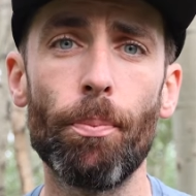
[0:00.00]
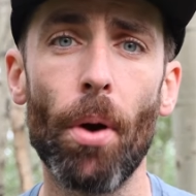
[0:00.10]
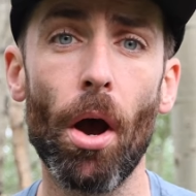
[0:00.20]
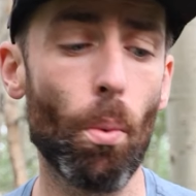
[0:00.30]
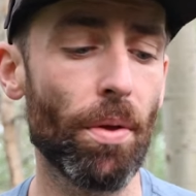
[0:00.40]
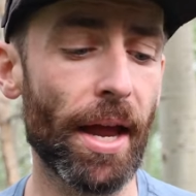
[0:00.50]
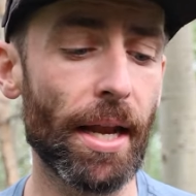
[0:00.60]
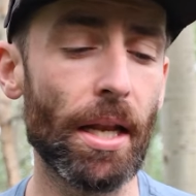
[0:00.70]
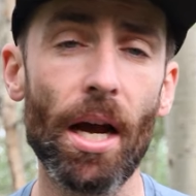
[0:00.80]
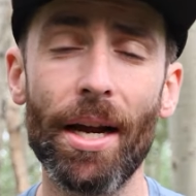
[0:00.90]
but with
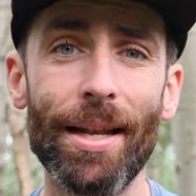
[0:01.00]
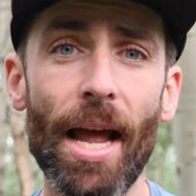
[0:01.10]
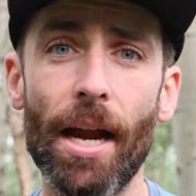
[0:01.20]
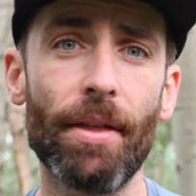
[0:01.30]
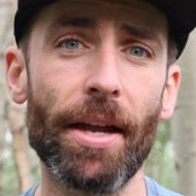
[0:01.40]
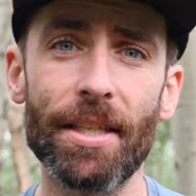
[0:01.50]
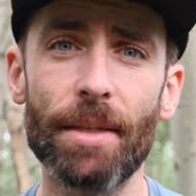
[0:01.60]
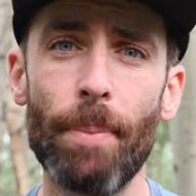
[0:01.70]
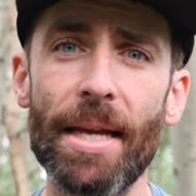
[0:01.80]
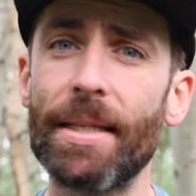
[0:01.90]
a lug length and
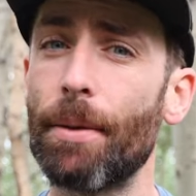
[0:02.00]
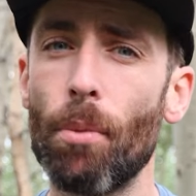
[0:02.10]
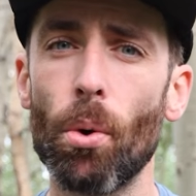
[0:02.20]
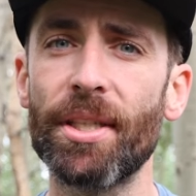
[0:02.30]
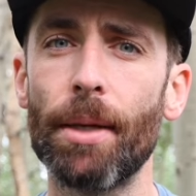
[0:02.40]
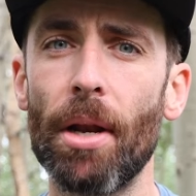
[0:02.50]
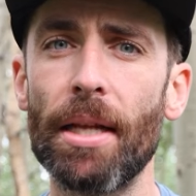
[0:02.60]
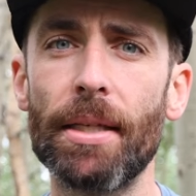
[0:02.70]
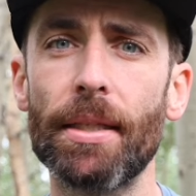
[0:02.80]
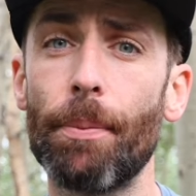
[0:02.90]
spacing more
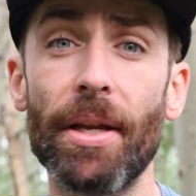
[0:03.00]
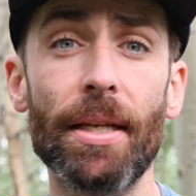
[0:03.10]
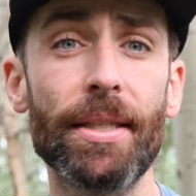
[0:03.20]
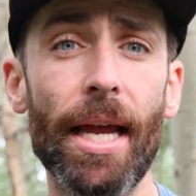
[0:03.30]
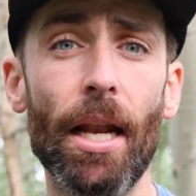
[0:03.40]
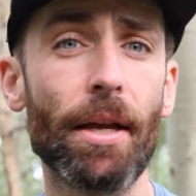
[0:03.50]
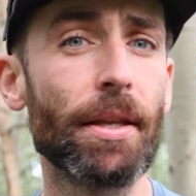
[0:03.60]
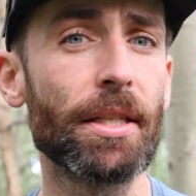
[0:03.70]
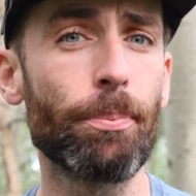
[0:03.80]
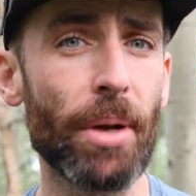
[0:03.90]
similar to something, say, like
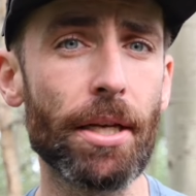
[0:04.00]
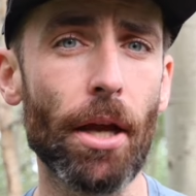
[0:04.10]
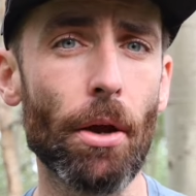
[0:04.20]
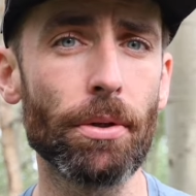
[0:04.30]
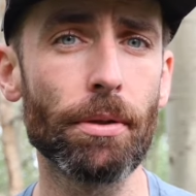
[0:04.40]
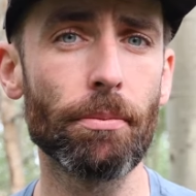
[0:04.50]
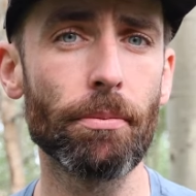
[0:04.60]
the Speedgoat.